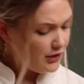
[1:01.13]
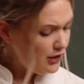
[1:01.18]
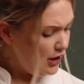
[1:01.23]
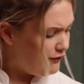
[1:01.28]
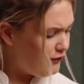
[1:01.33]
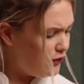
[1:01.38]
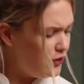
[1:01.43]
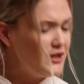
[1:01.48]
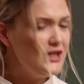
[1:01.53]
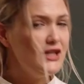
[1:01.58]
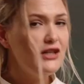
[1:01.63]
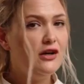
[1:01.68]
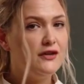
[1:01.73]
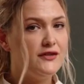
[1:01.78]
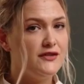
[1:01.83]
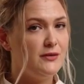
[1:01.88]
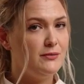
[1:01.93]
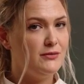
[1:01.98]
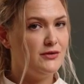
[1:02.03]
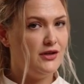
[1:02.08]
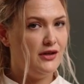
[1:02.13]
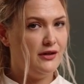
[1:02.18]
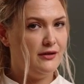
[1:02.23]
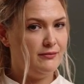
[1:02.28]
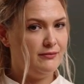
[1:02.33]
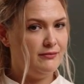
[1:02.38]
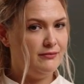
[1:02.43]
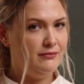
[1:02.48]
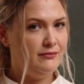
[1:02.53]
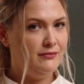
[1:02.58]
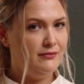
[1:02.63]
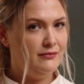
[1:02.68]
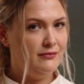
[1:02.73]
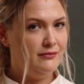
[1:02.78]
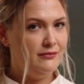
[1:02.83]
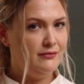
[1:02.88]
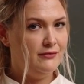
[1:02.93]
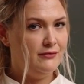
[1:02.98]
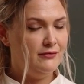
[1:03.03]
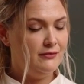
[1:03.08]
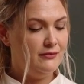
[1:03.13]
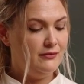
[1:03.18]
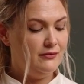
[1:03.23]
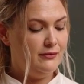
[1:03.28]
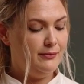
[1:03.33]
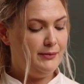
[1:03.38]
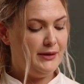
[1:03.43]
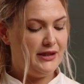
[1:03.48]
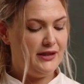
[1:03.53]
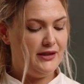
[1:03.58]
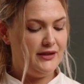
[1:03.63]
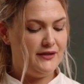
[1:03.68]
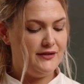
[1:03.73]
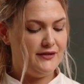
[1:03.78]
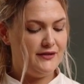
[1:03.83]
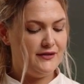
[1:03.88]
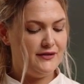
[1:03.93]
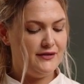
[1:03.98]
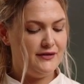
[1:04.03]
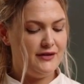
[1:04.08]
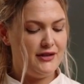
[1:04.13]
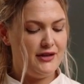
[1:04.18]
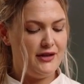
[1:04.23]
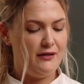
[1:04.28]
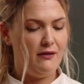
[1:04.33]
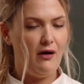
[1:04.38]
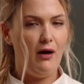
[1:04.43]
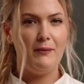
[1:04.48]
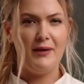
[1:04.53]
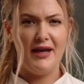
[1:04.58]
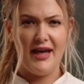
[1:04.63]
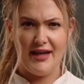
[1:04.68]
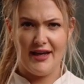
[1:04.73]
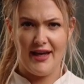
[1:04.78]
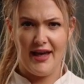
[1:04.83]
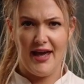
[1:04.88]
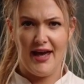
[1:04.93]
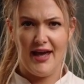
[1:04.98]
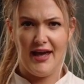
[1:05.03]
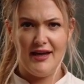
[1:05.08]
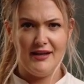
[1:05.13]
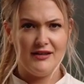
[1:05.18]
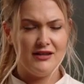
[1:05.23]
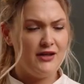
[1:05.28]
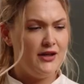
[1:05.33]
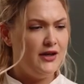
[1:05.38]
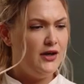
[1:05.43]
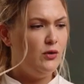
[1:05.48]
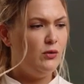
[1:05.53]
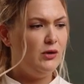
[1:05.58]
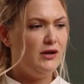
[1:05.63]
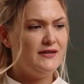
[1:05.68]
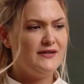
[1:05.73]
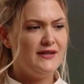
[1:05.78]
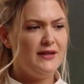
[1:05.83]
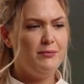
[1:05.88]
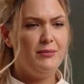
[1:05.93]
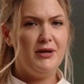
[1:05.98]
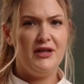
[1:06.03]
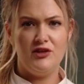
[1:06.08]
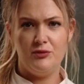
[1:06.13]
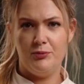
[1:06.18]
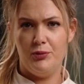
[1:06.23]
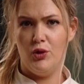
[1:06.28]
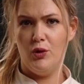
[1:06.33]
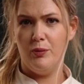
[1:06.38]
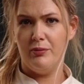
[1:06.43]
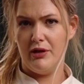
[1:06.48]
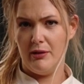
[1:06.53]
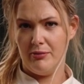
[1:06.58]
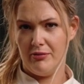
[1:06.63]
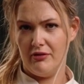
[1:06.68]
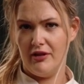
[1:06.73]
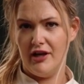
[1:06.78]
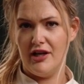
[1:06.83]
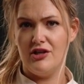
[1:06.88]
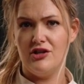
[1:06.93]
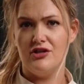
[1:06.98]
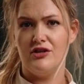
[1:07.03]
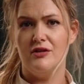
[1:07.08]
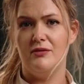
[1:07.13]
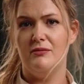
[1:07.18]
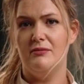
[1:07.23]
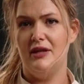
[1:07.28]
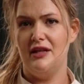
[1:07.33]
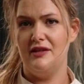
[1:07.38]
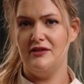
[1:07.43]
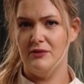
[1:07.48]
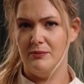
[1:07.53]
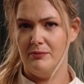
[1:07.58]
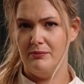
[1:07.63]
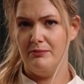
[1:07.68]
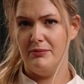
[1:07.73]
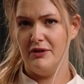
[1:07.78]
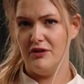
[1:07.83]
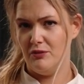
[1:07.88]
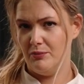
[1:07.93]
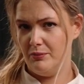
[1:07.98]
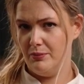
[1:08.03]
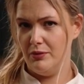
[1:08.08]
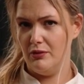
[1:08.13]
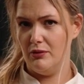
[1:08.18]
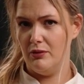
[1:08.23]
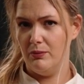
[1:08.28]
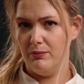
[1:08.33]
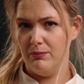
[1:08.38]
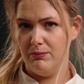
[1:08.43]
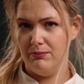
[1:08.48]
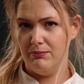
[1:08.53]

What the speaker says: I've already got some done because, you know, I'm getting ahead. What is it? Piss poor preparation means piss poor.